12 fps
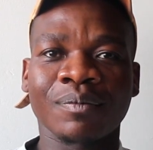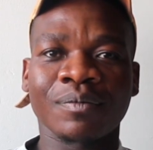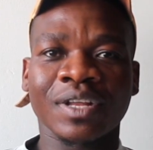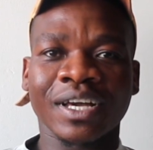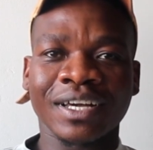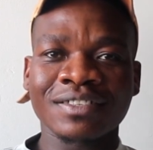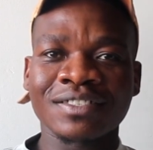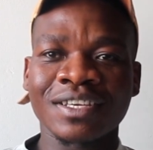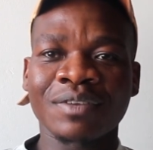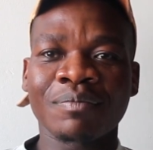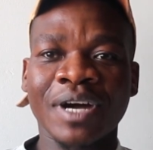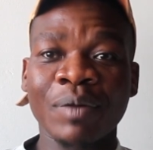Like I
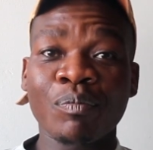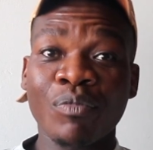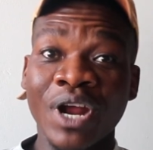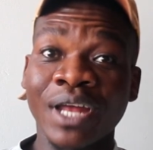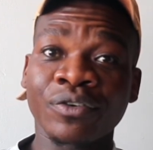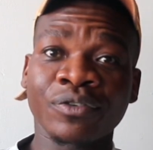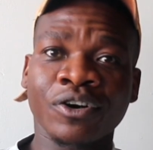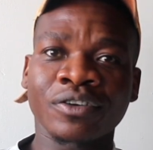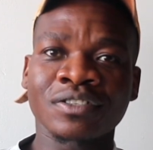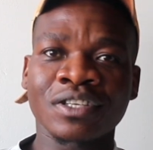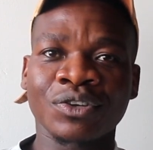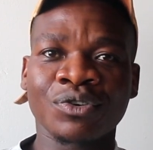said, my brand of
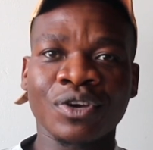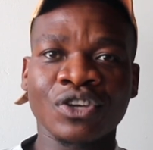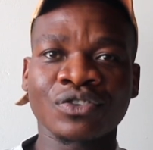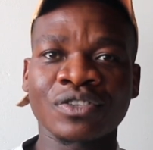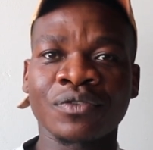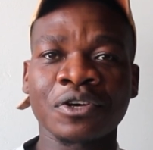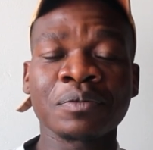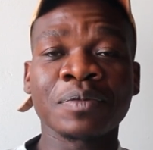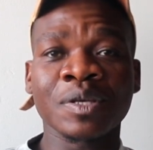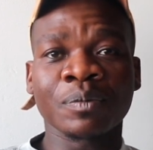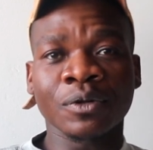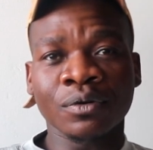content creation is very
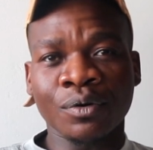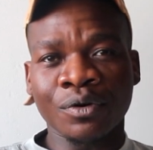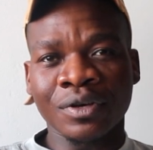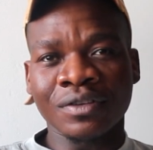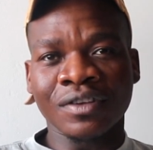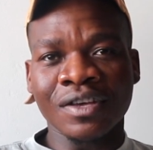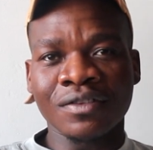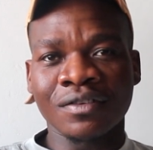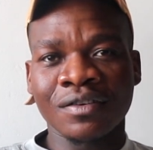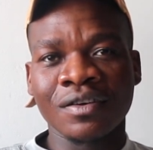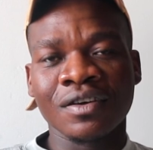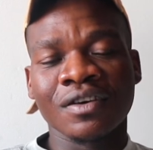people orientated.